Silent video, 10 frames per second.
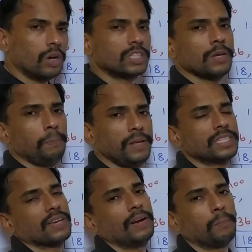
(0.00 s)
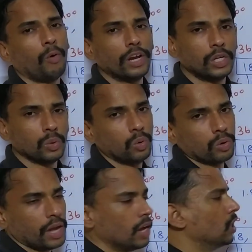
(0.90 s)
or simply 7.2
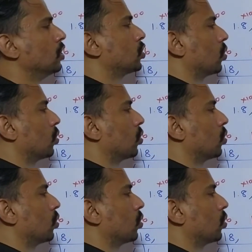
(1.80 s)
okay